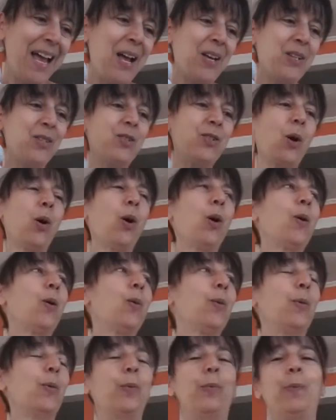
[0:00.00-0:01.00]

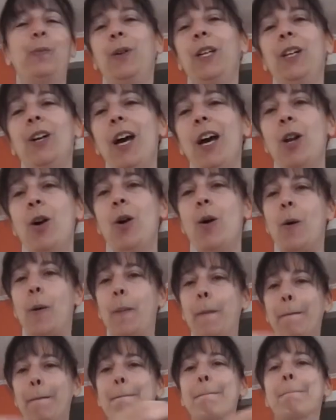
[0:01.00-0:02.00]
so we got
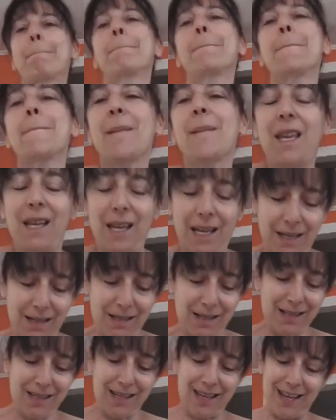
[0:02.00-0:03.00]
home
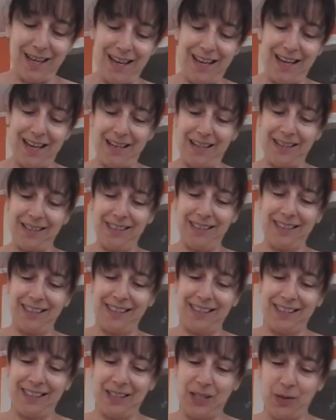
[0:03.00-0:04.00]
and
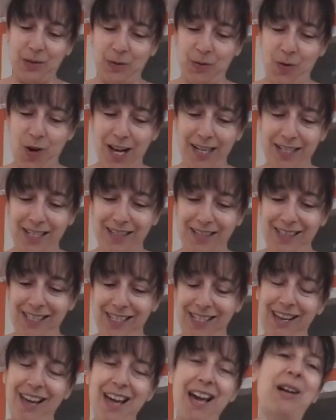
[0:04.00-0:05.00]
walked
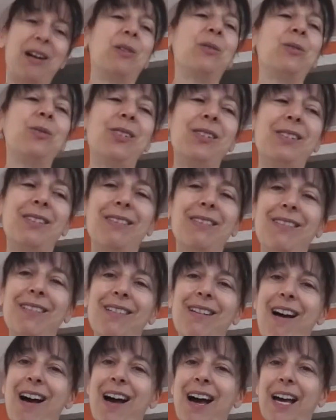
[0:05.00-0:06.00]
into the house,
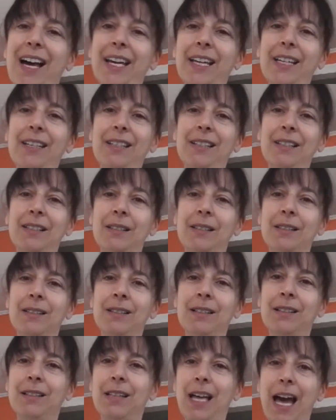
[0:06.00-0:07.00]
and I
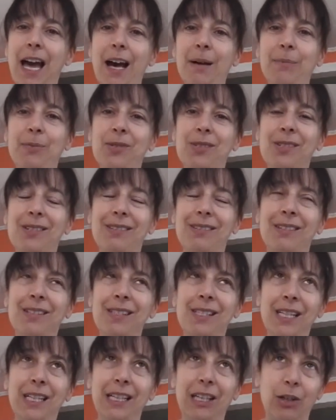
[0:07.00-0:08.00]
collapsed in
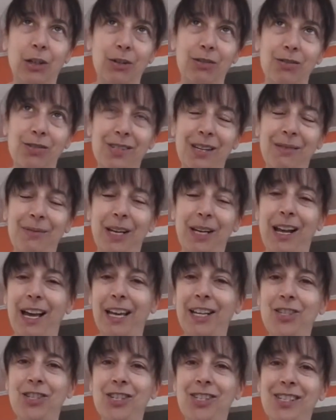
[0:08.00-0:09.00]
tears.
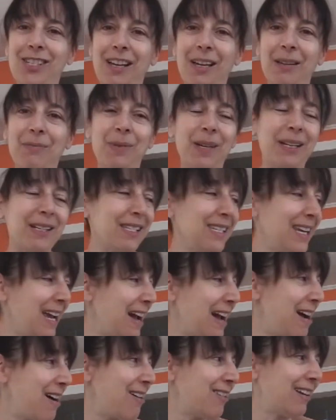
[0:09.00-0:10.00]
I bent
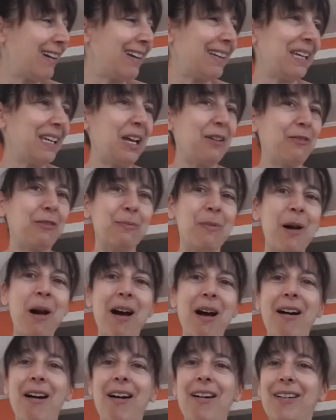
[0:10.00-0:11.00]
down, I gave him
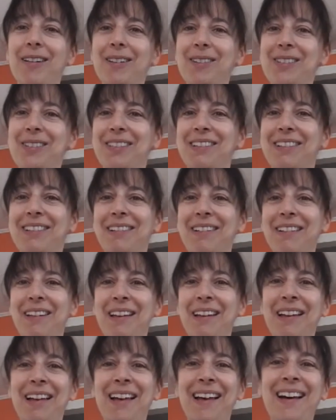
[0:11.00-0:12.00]
hugs, and
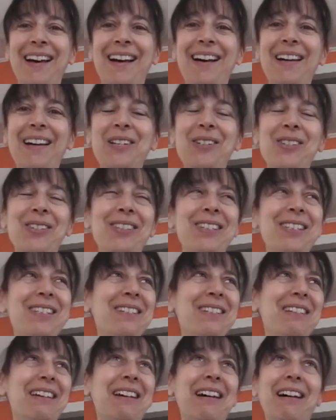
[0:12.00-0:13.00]
I
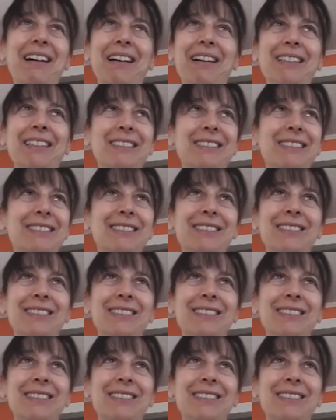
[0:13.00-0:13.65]
just, I